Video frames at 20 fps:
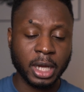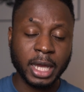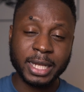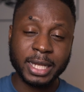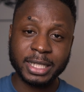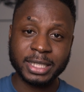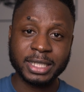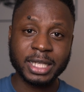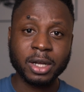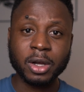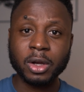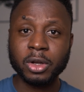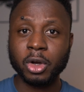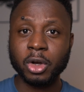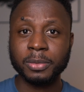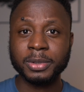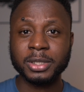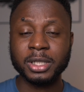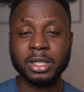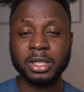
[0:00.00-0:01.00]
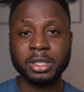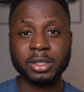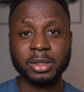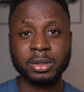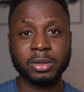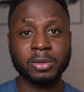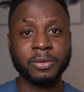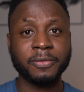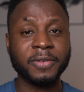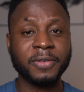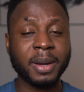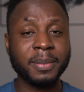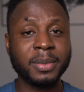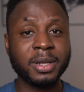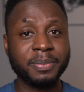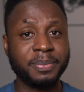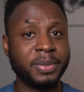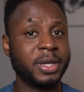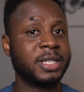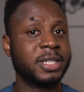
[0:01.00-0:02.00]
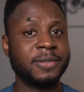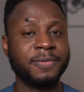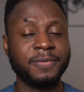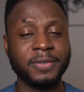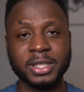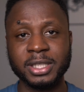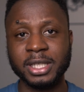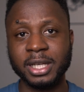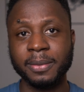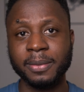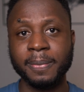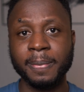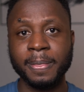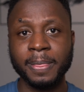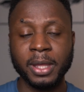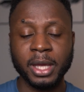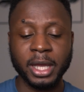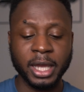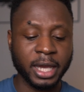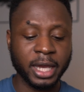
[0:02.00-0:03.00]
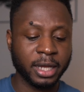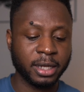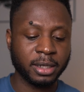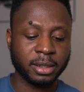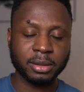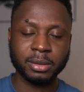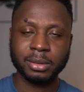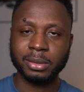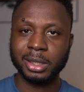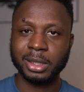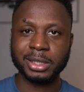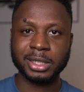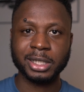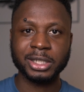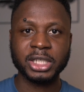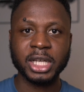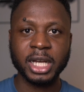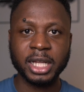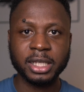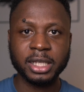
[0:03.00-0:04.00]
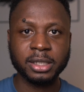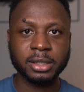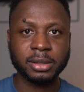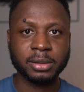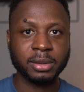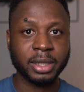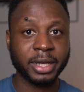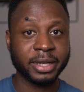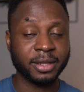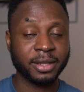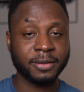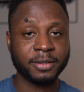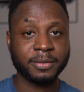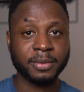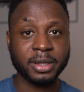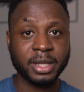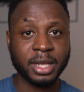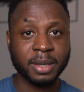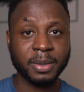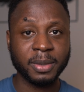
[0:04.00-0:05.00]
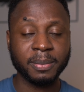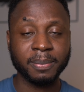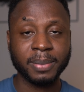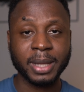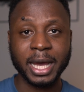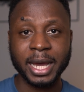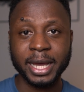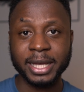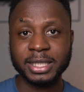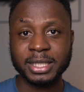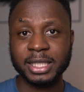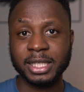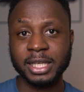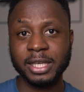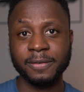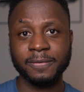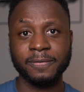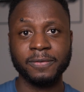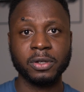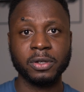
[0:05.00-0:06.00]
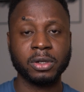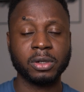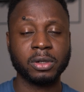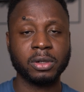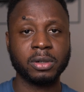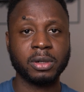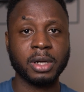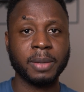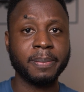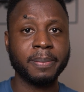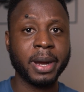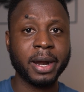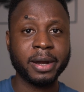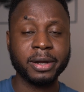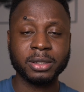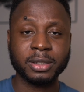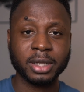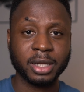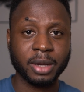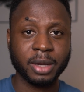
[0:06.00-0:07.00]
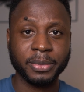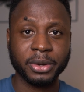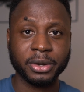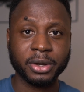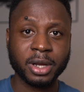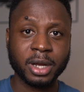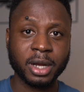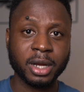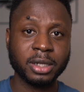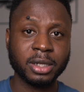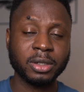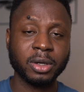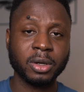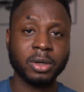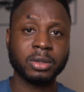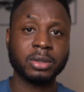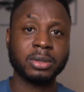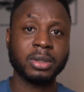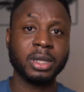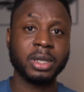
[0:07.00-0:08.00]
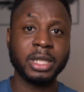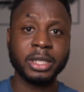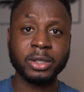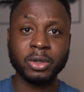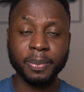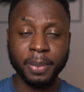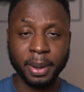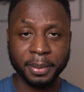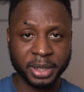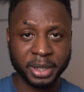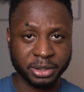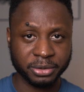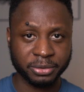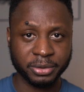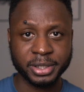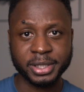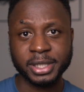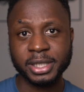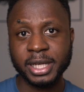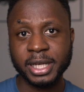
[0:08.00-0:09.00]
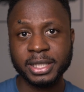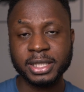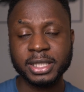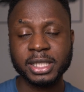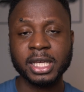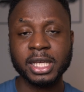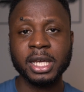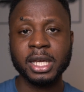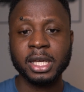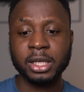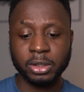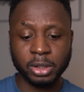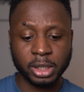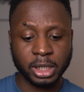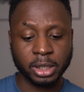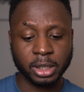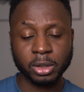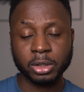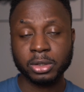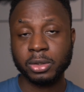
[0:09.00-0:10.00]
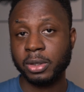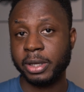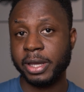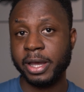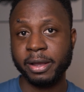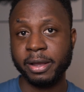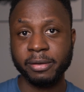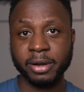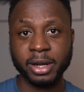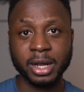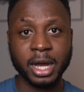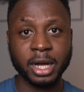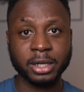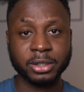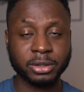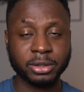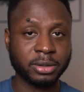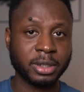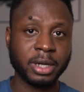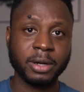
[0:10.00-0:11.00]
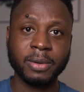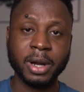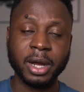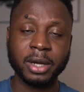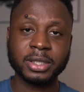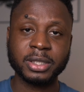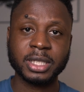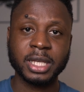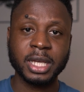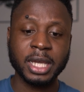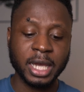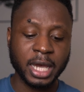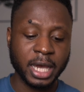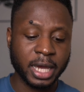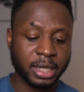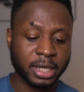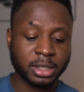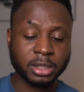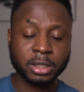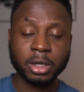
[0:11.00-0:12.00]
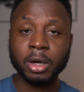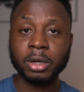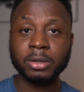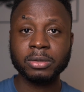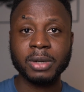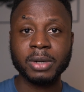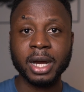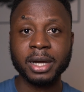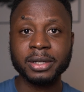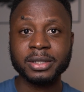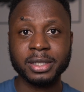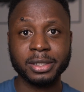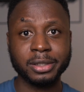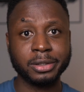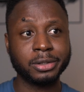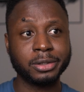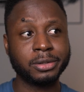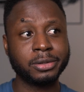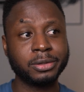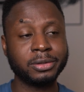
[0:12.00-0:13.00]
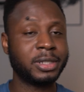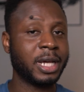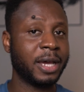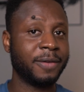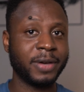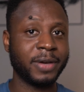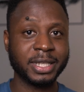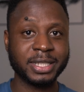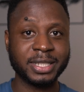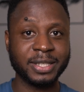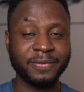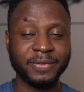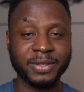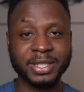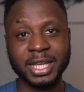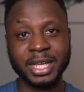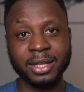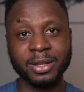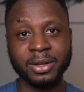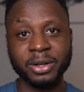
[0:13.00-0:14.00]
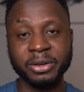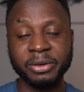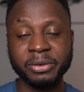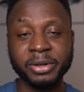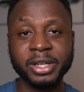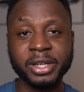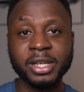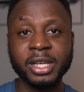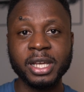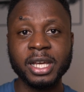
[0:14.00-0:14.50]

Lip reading: The second option is through family-based visa. And essentially, like this name implies, if you're married to an American or to a legal permanent resident, you can also get green card through that route. And the third route is through diversity visa lottery.